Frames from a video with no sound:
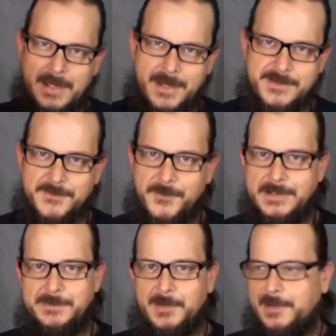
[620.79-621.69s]
Here's the
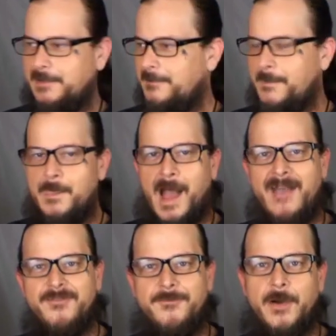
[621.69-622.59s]
funny part. I
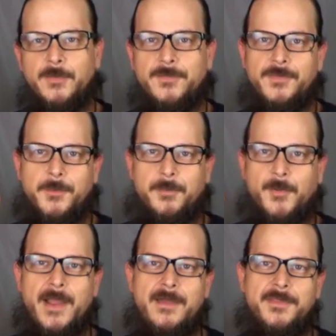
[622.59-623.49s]
felt the
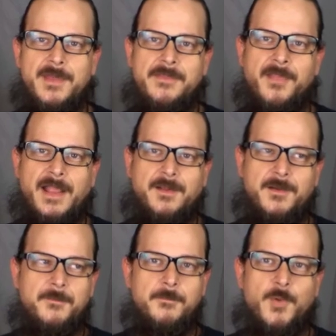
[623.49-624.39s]
breath and like
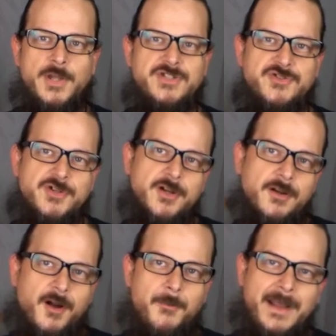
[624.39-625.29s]
moisture
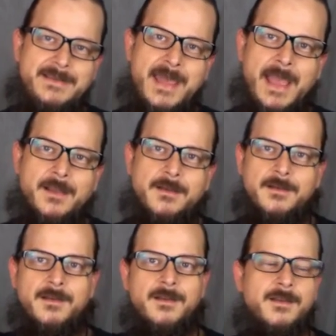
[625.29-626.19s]
on my neck
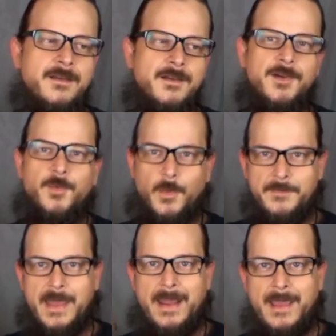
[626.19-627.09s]

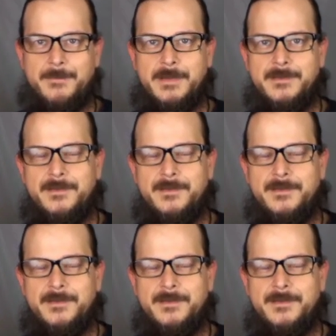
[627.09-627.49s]
when that happened.